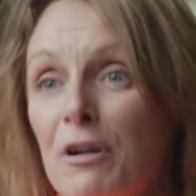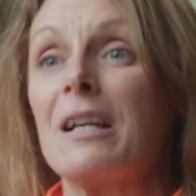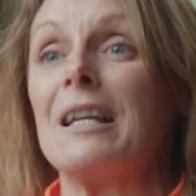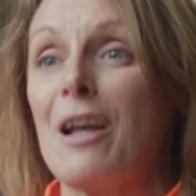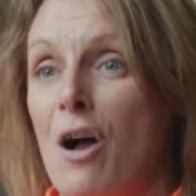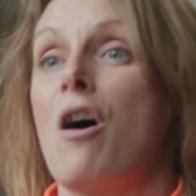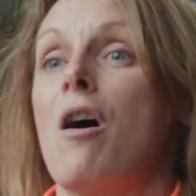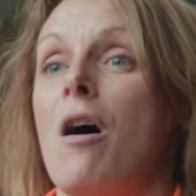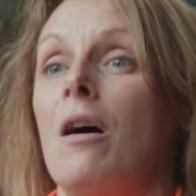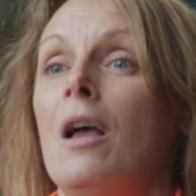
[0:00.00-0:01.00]
really
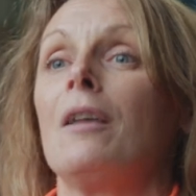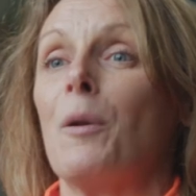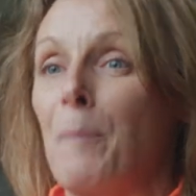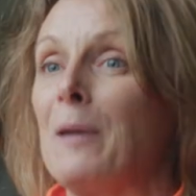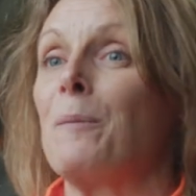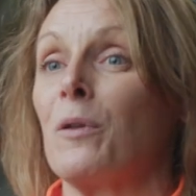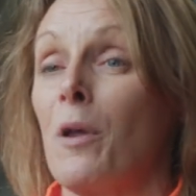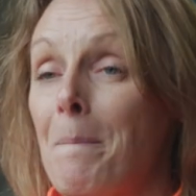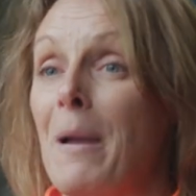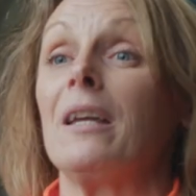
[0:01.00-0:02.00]
are the people
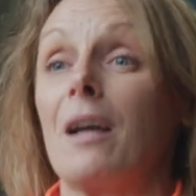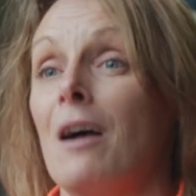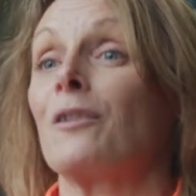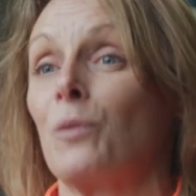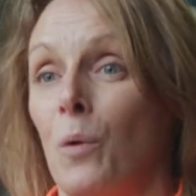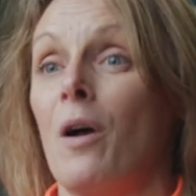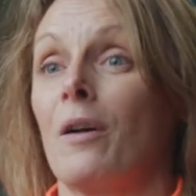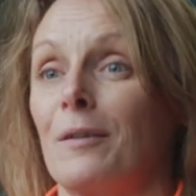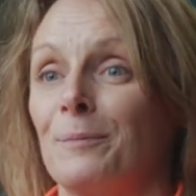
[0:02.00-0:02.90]
that make us work.